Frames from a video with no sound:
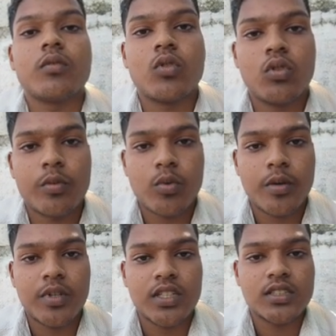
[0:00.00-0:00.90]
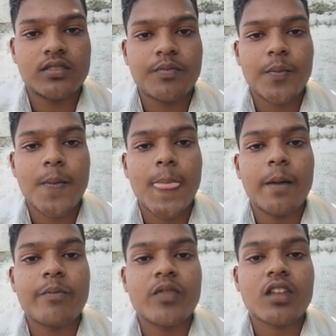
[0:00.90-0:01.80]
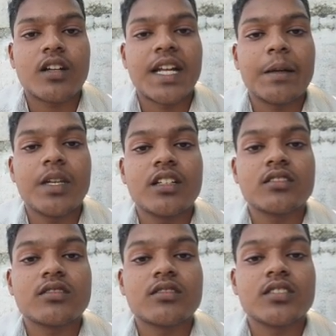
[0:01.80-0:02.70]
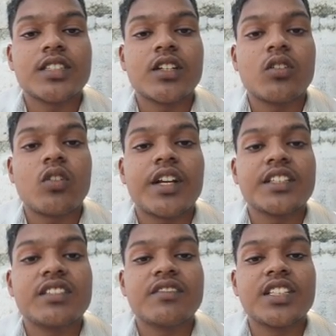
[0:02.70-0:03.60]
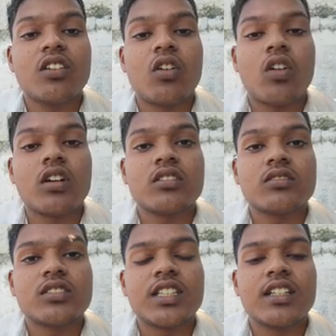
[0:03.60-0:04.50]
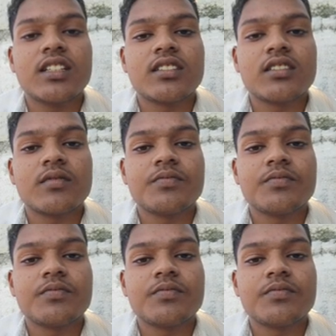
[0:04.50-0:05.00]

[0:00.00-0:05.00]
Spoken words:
Core properties: timing synchronized with clock signals,